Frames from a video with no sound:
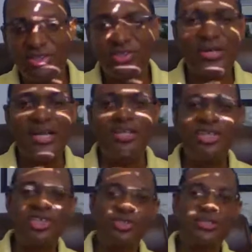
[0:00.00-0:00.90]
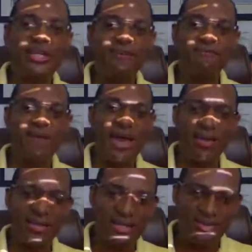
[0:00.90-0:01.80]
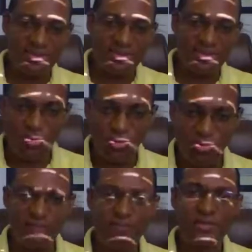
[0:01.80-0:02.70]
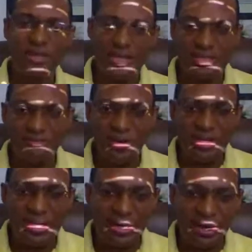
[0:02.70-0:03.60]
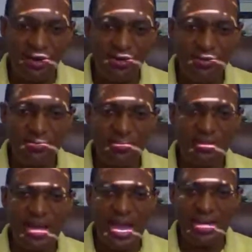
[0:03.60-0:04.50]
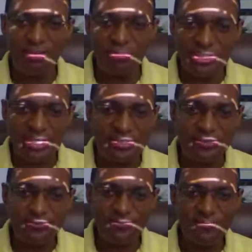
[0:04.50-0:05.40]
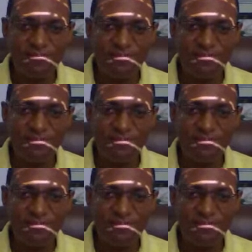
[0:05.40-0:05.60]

so that should they violate this code, it is very clear and objective?